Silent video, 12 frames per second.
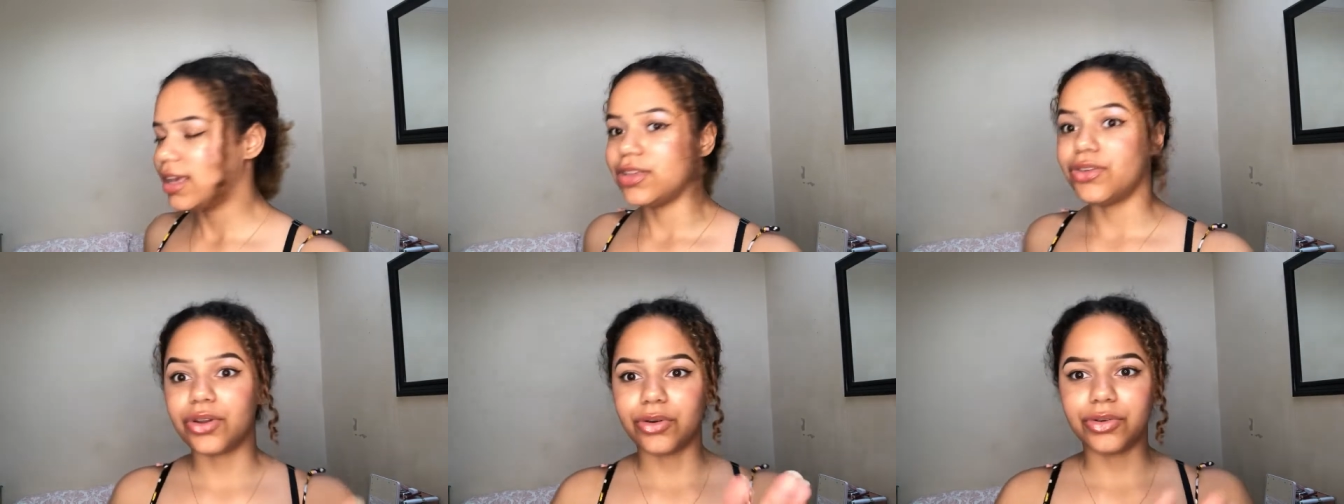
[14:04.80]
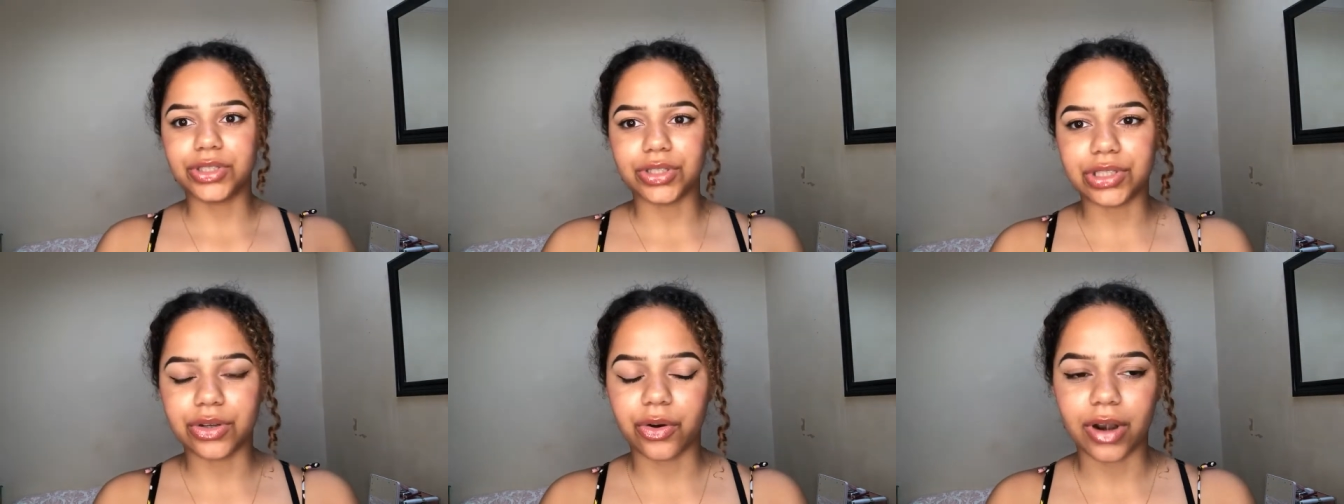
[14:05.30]
you can also
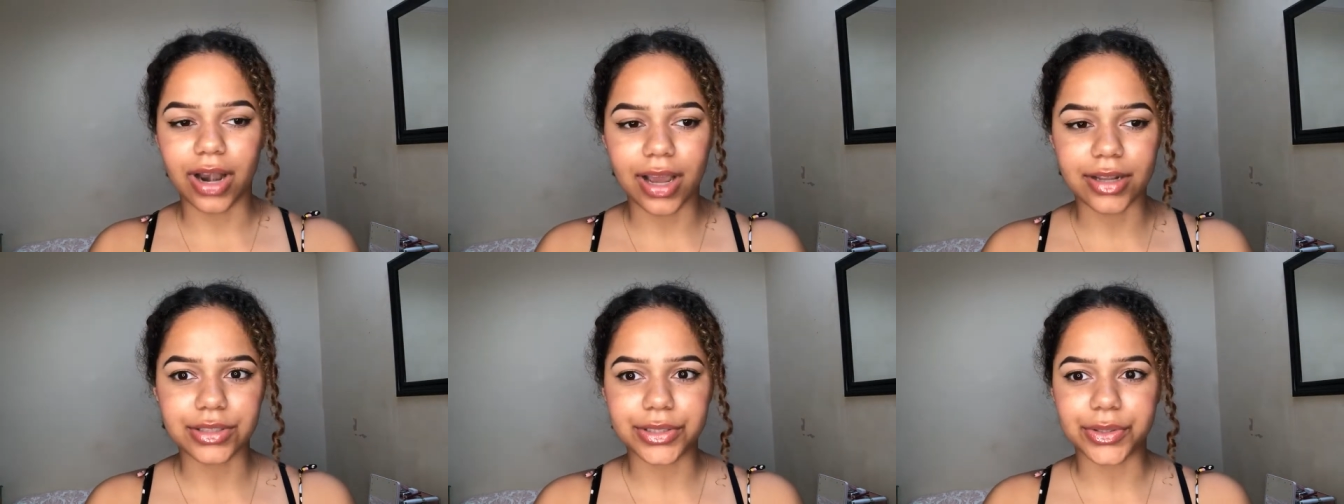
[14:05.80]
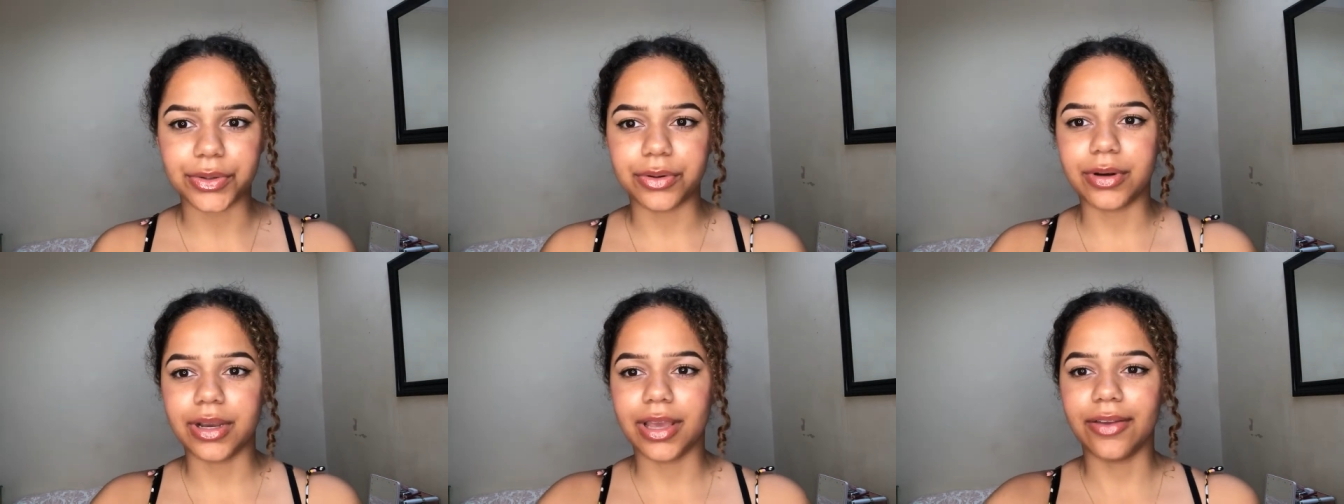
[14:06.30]
do online
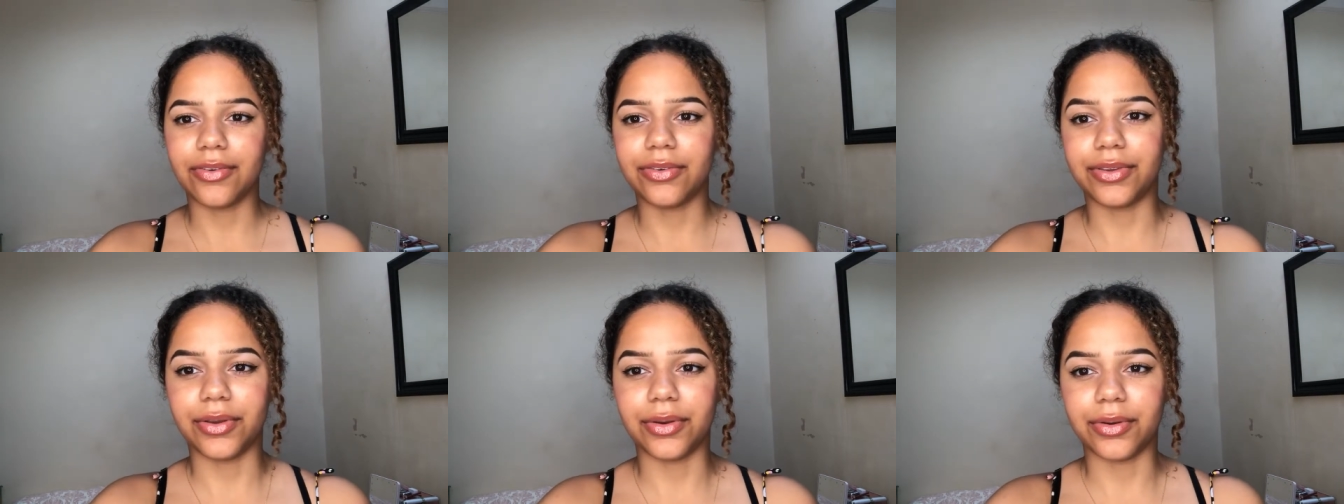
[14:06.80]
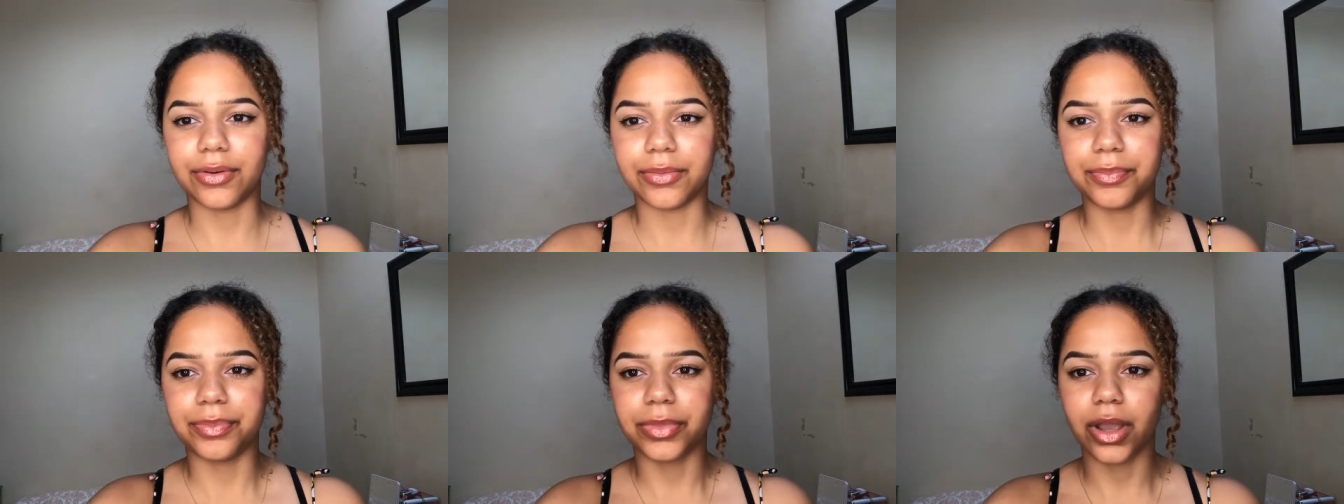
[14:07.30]
school if you
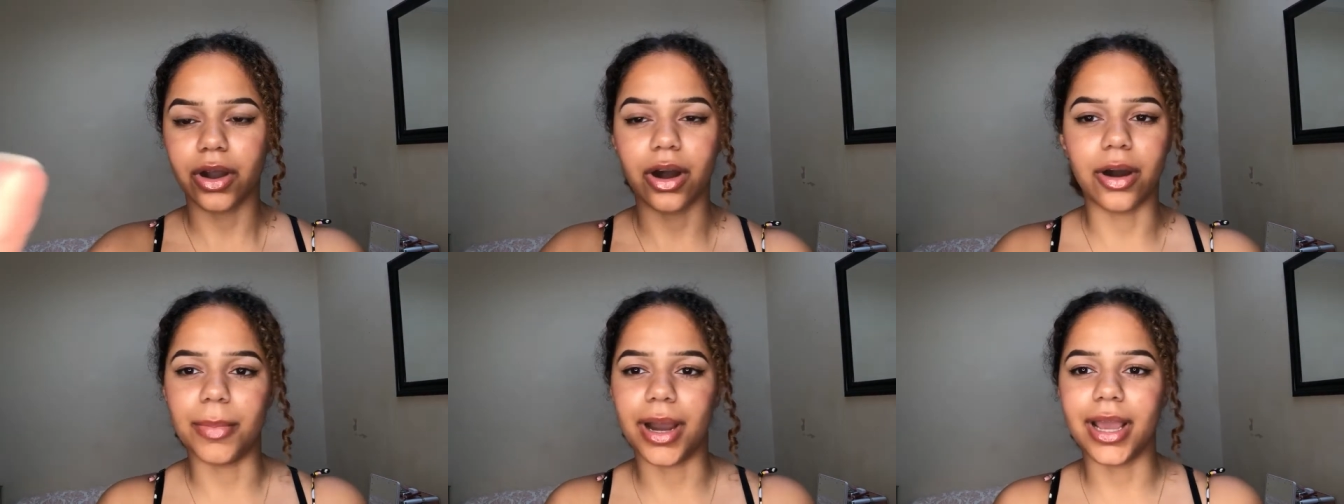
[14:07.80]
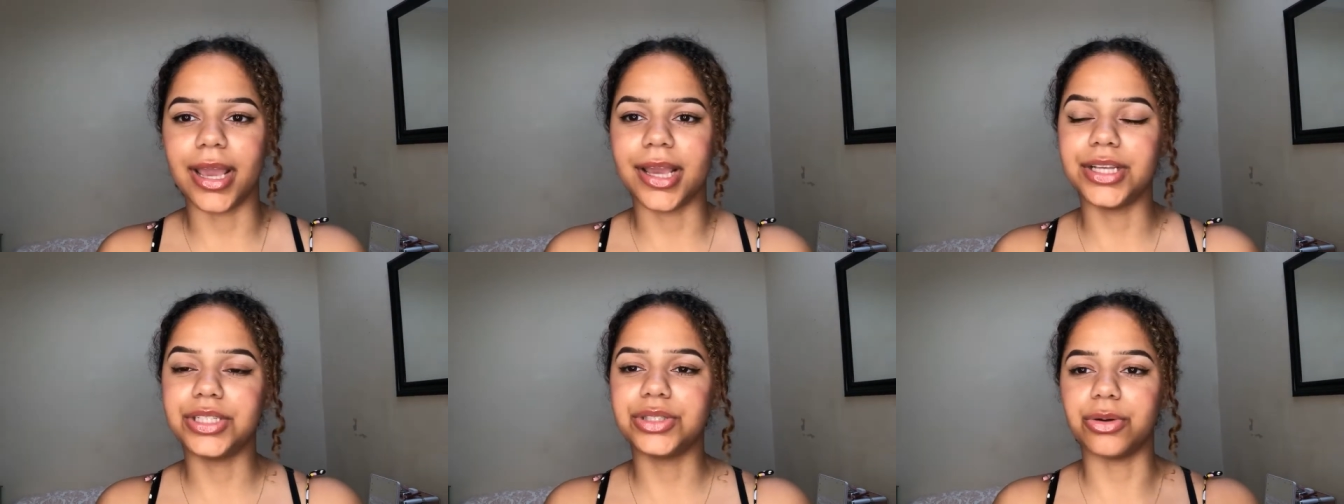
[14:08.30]
are my
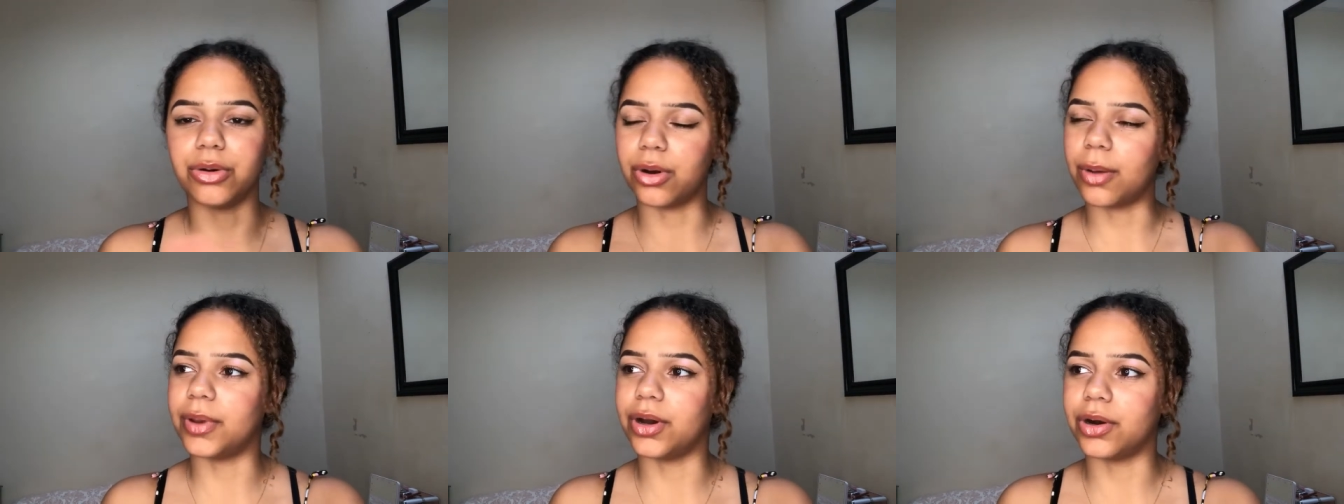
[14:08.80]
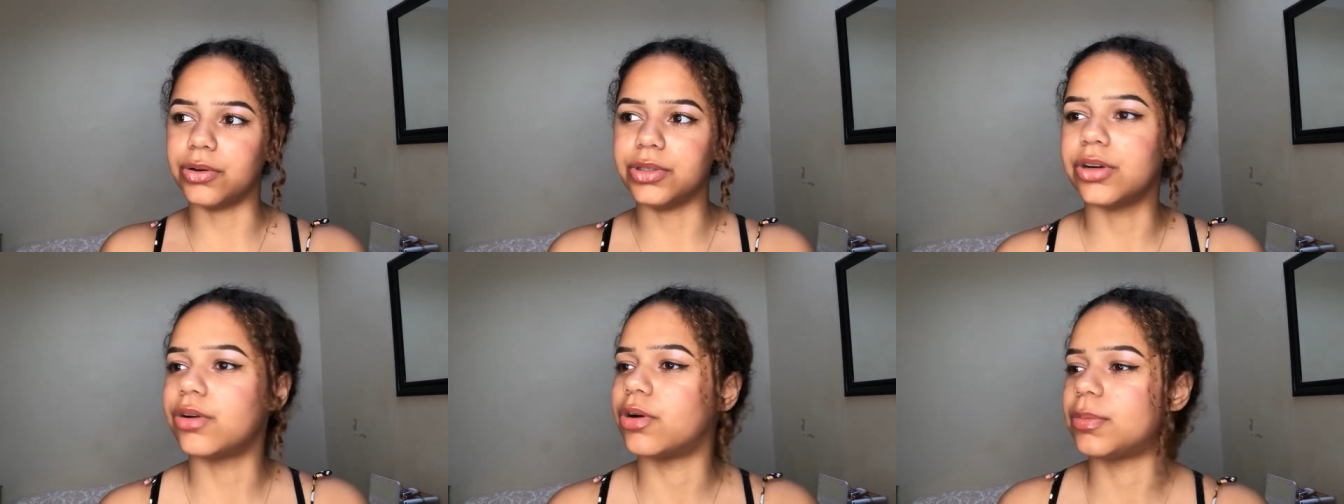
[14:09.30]
age or a bit
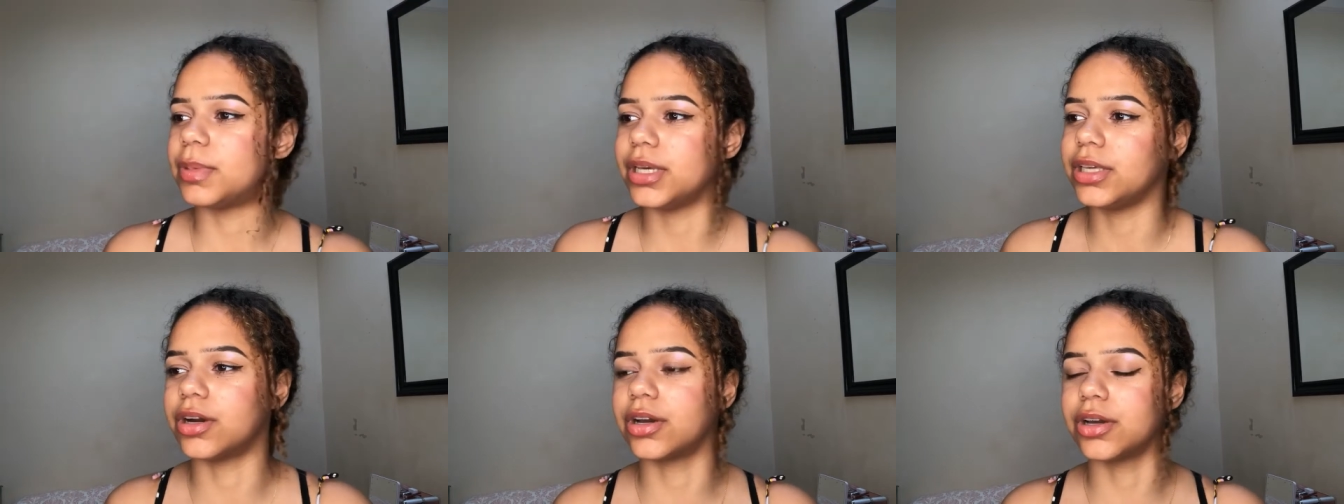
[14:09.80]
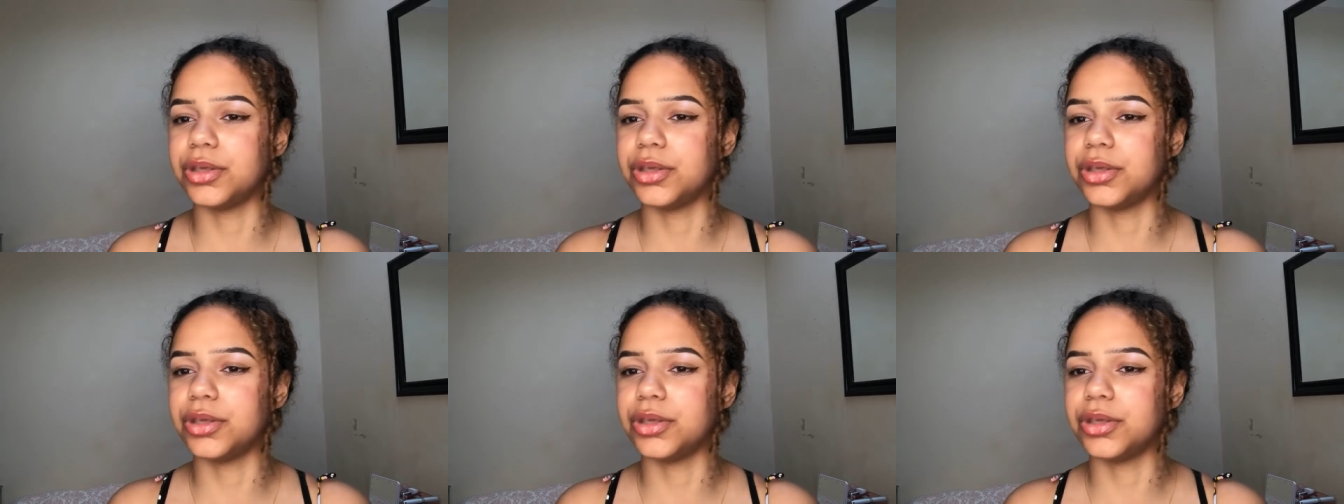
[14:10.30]
older or a bit younger.